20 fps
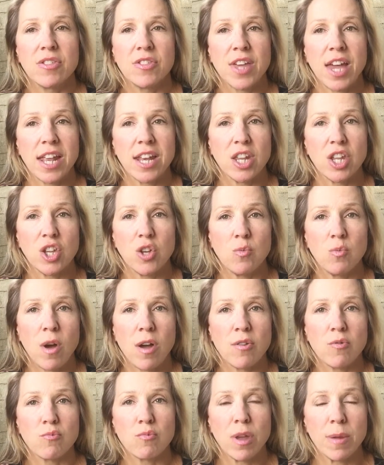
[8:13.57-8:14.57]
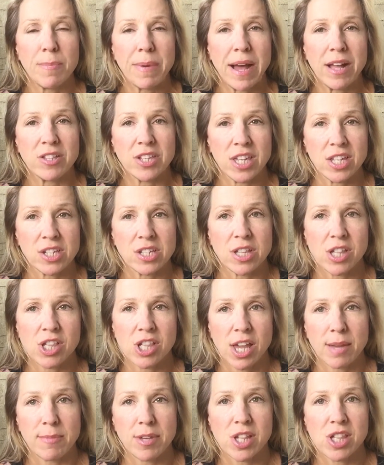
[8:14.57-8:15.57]
then you won't rebound eat to the
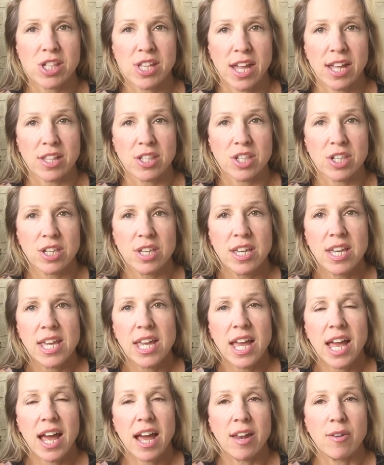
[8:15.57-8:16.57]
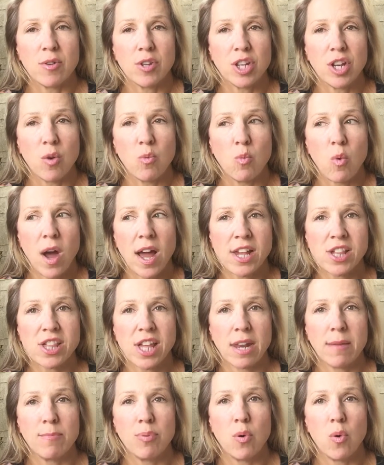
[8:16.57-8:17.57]
same extent. And why is
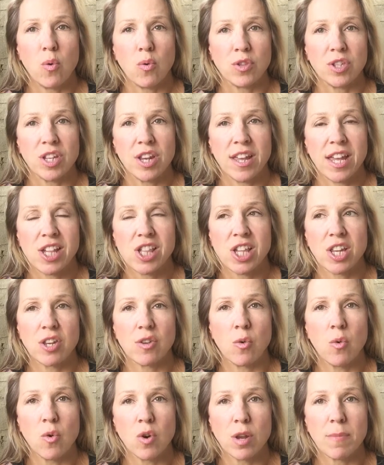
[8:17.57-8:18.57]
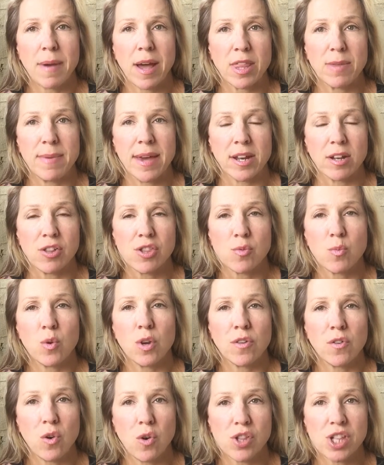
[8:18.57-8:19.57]
that important? Is it all about the medals?
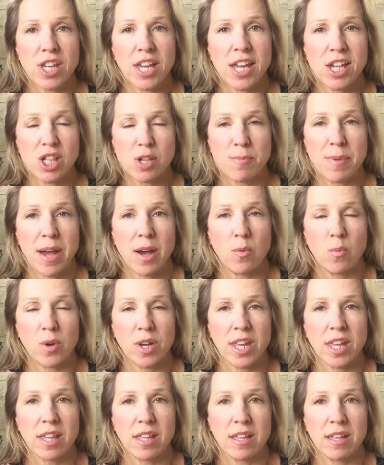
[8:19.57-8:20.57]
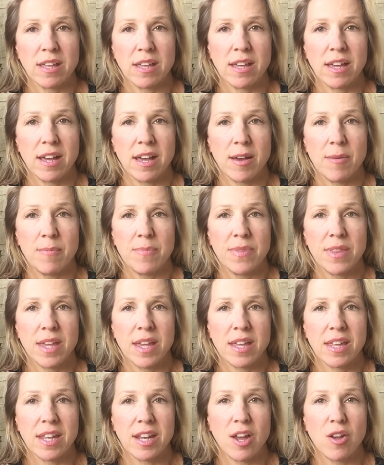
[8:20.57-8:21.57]
Well, of course it is about winning.
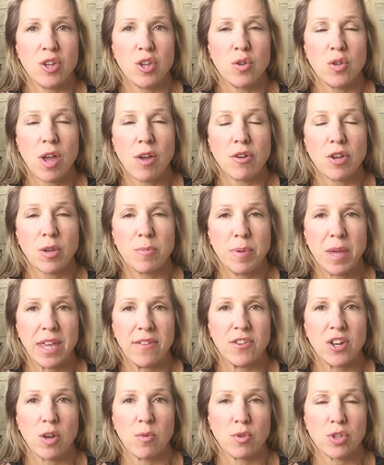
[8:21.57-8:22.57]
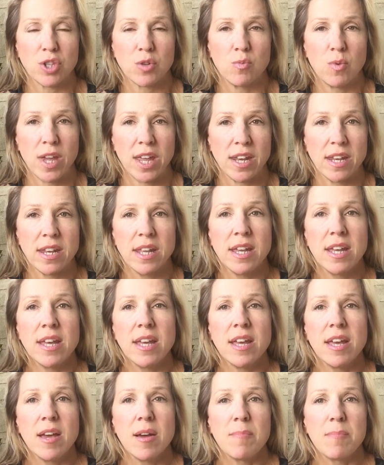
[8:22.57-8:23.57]
You don't compete if you don't want to win,
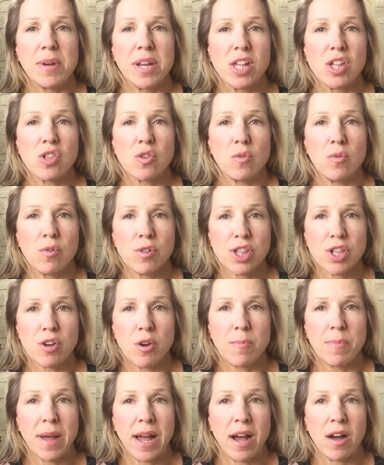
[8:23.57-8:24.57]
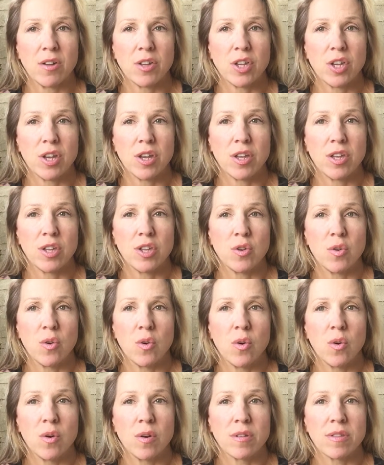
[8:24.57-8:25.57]
but it's also about
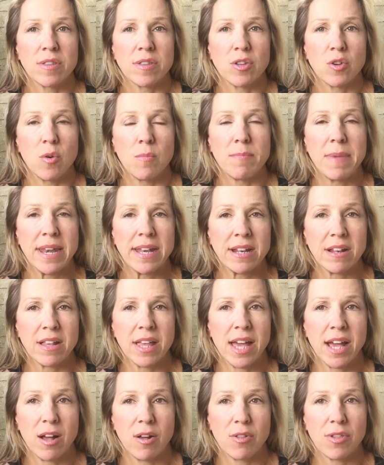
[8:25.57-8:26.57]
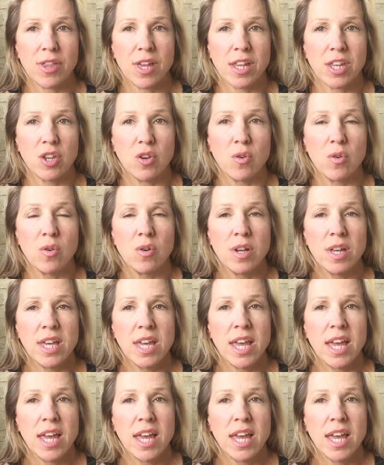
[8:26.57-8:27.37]
your mental health and your